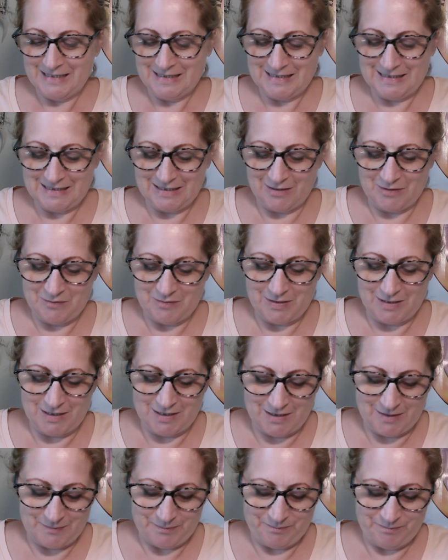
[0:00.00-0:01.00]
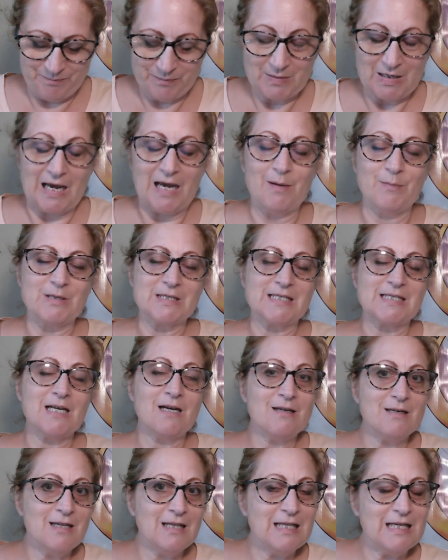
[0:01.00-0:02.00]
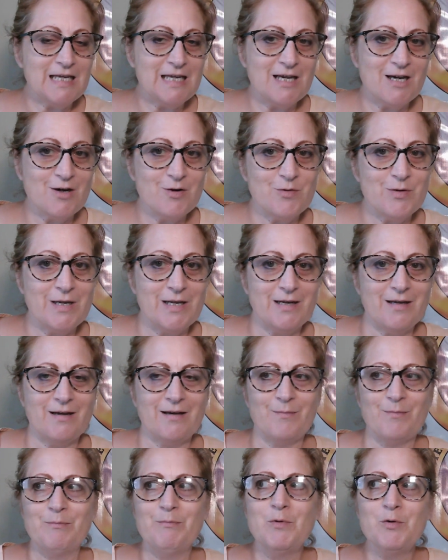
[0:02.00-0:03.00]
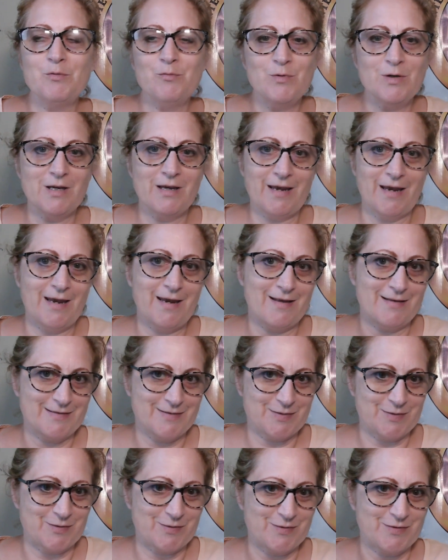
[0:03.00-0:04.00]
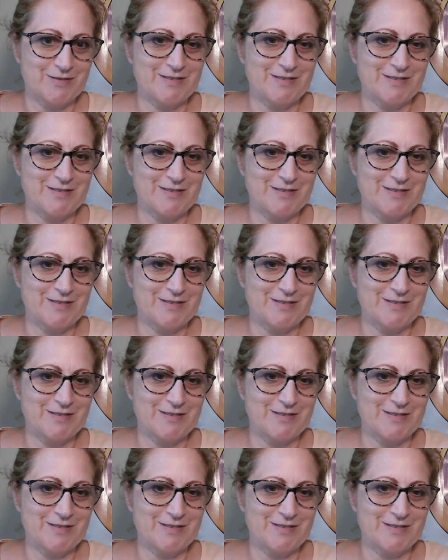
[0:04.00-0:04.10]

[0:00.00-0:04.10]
So um, I'm a Sun Leo and a Moon Cancer.